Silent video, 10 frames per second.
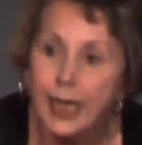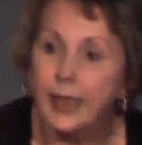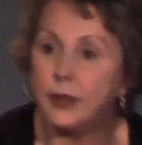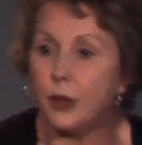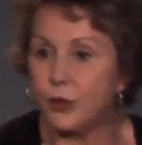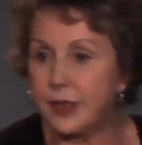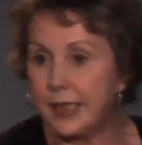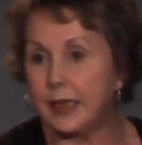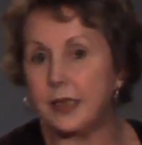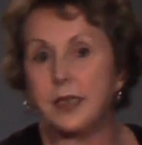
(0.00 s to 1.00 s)
diagnosed
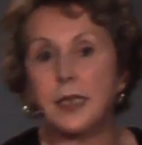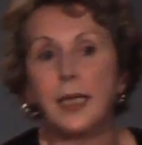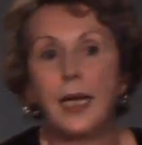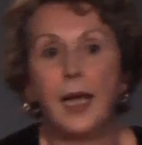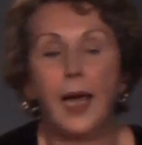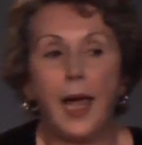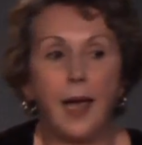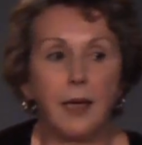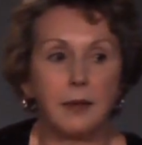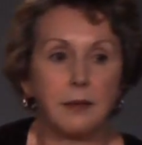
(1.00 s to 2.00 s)
kids.
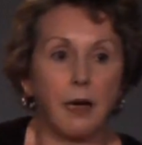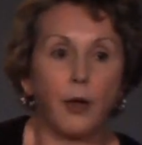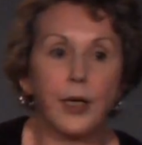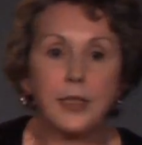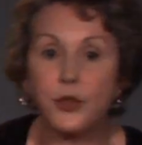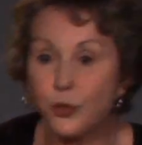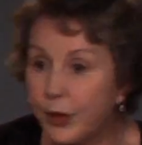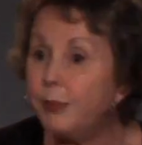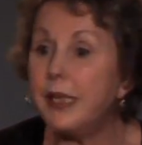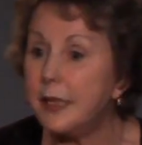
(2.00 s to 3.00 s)
And our
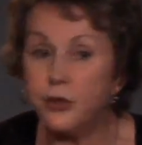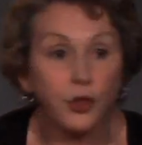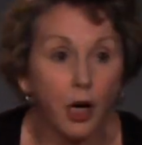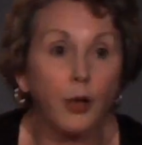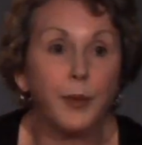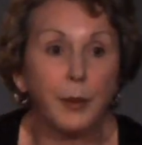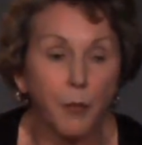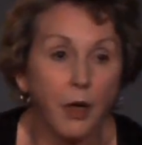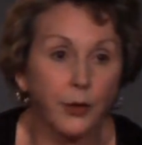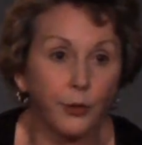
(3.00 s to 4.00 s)
extremely charming
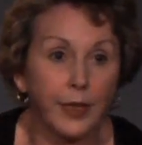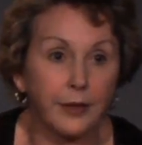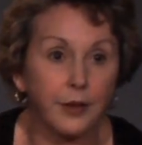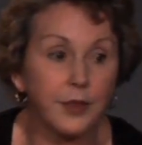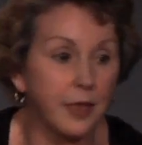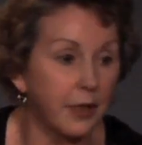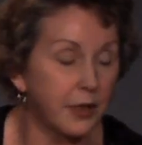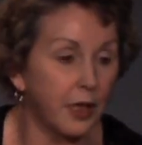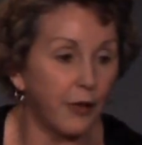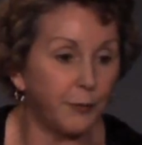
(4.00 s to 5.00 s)
moderator
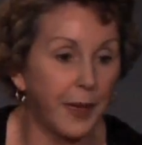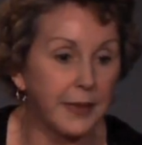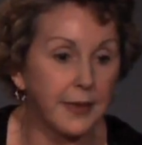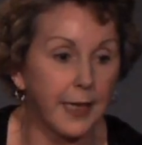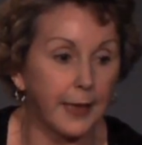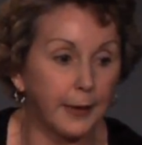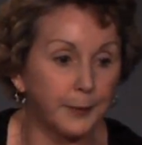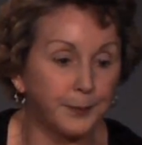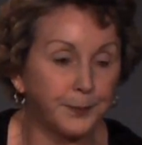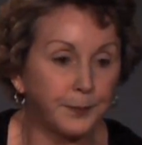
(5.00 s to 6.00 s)
starts off by
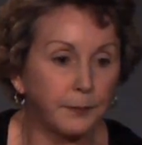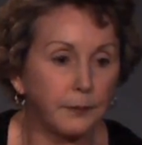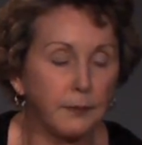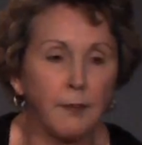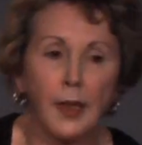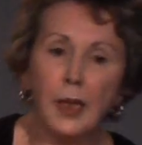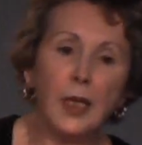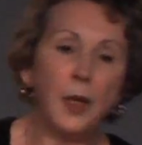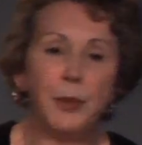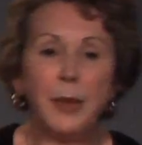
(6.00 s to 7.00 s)
saying,
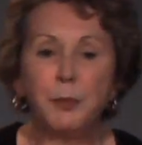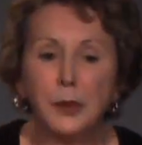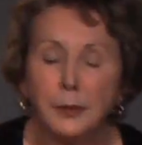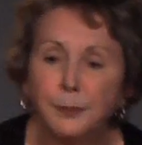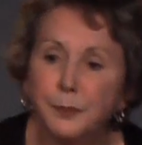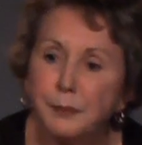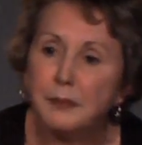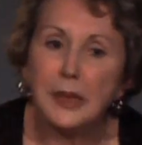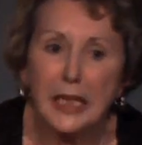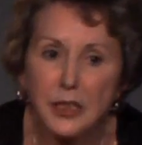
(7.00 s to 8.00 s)
people,
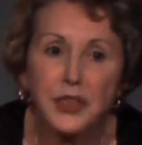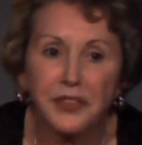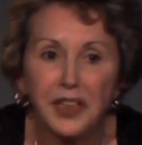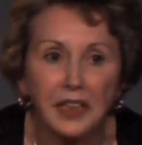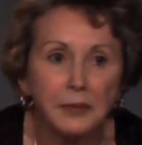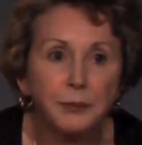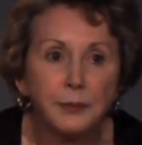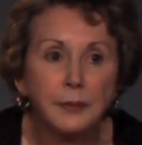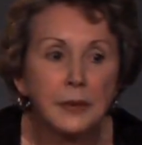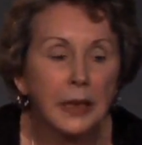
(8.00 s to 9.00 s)
here's the thing.
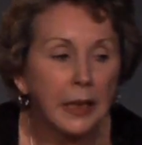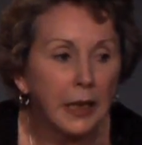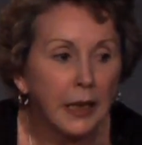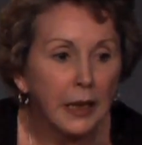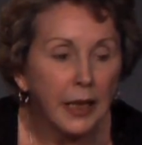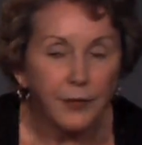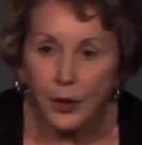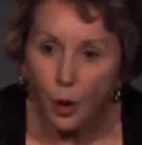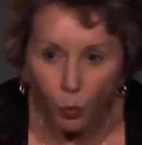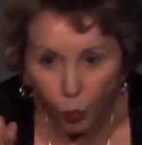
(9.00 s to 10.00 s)
If
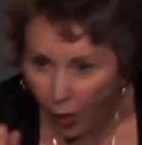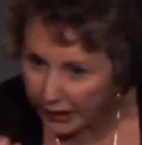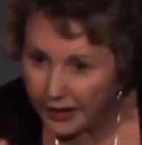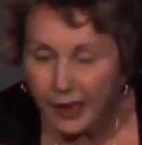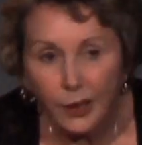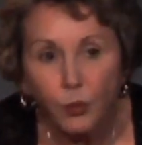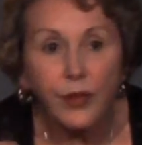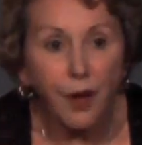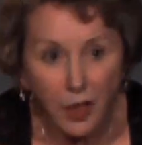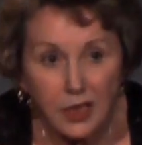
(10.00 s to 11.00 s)
you know one kid
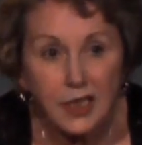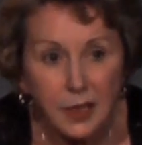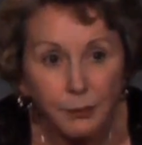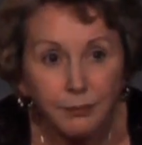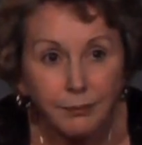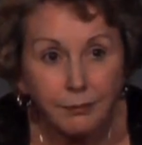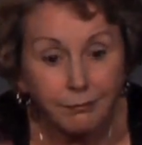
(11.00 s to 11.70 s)
with autism,